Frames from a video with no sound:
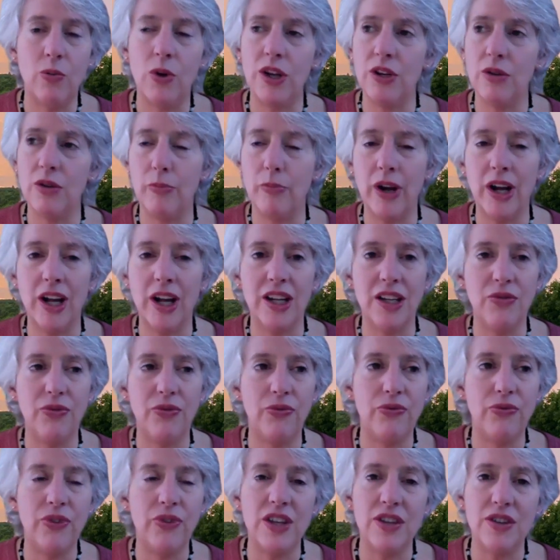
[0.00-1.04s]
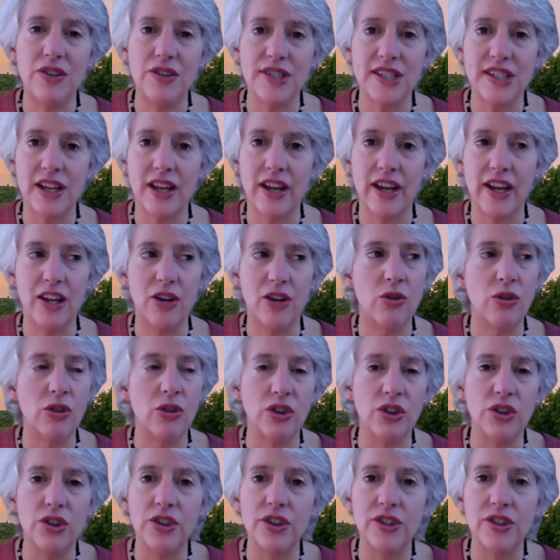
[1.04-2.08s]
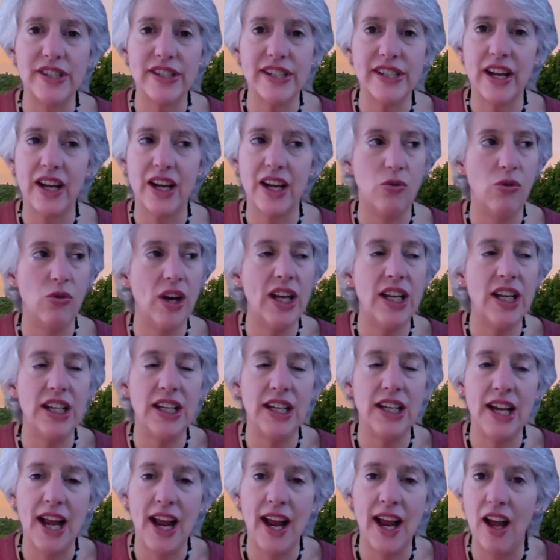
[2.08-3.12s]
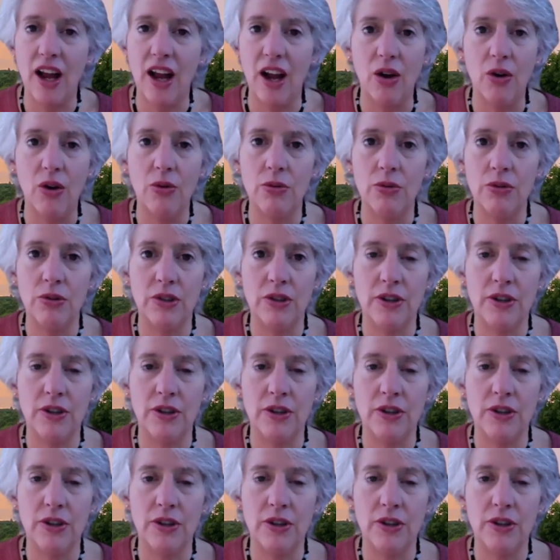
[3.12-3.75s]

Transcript: what your body feels like or looks like right now.